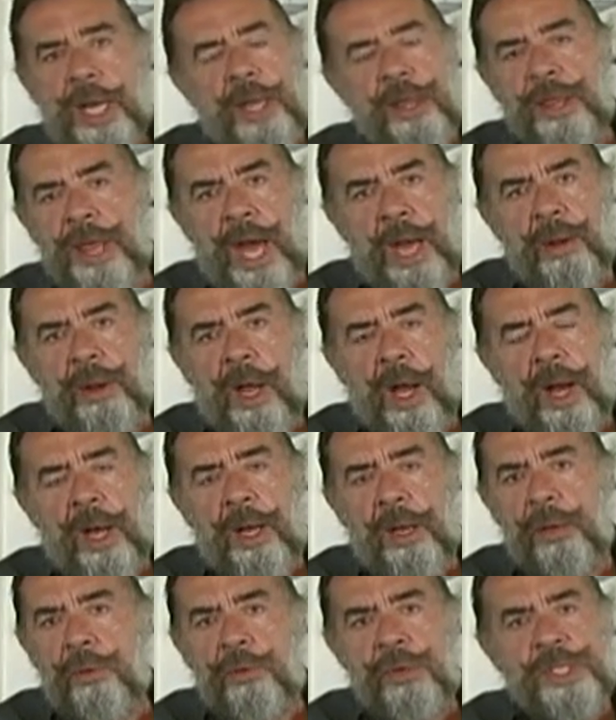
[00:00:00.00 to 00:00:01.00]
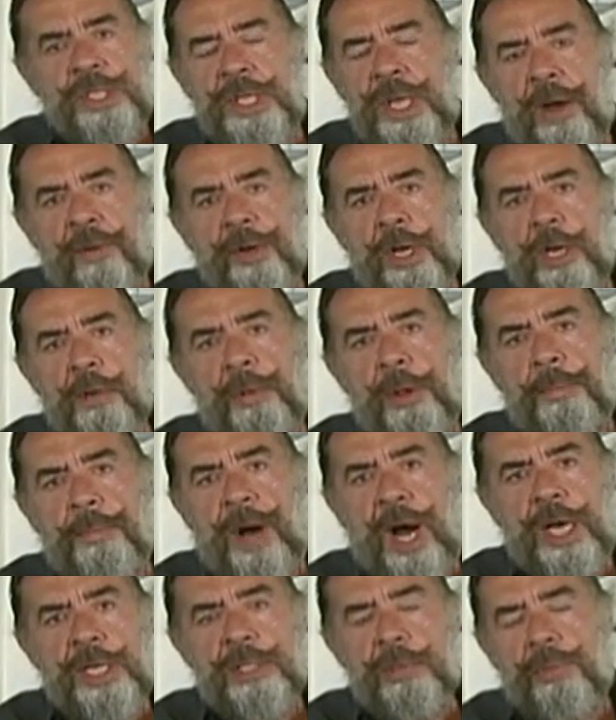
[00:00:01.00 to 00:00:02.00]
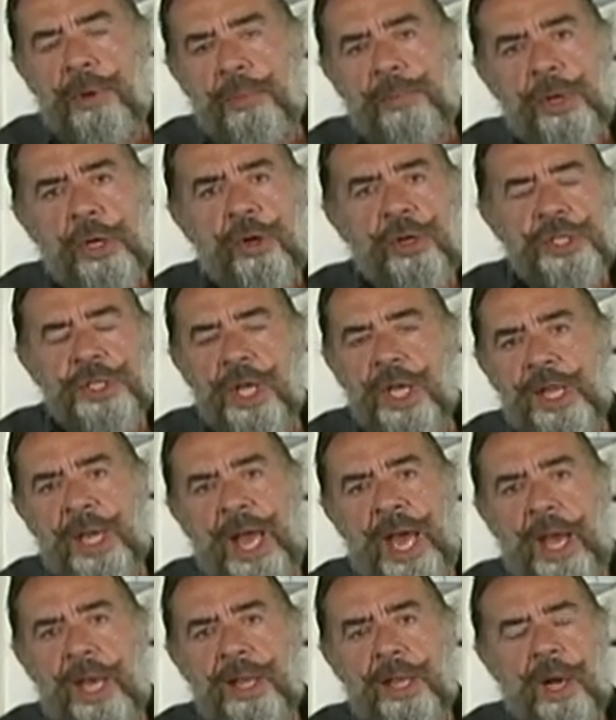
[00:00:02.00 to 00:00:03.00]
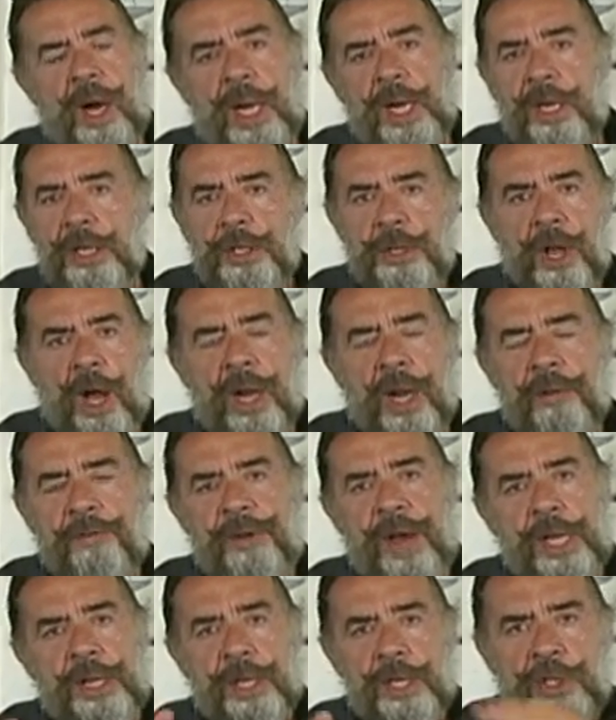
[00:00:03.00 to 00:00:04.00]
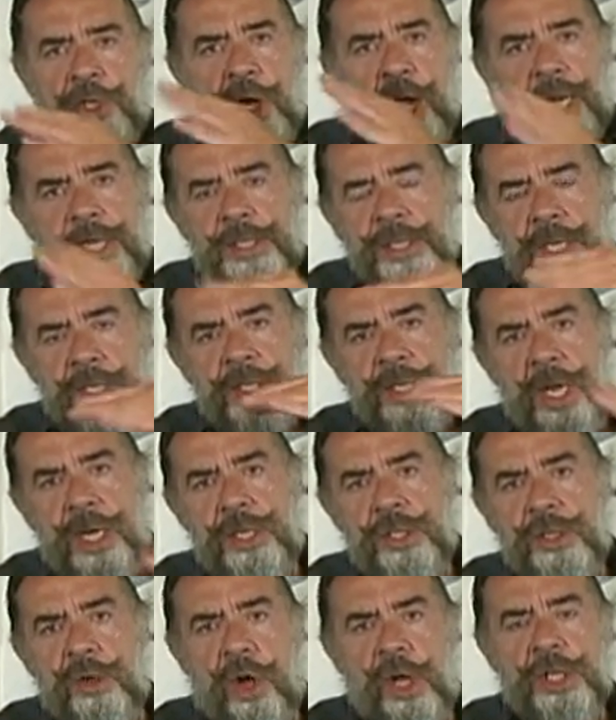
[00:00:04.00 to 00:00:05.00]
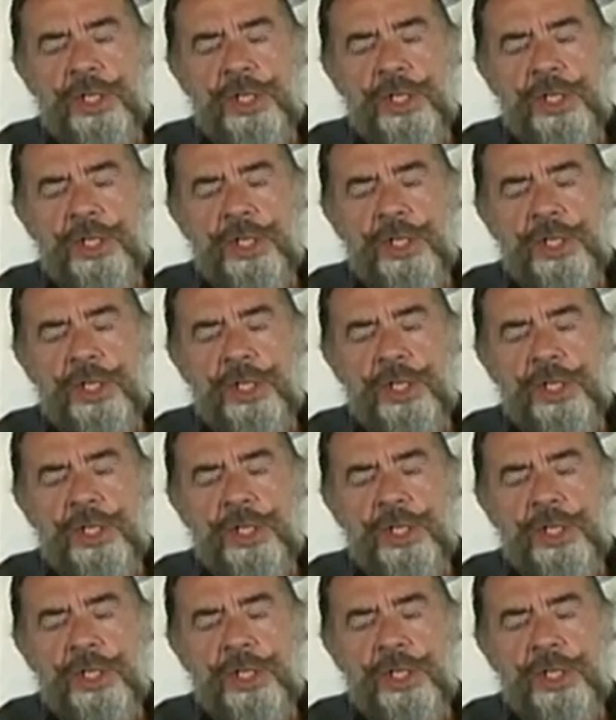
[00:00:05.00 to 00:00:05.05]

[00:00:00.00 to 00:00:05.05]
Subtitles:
that was never going to be possible because the land on a vector chart, as I said, is all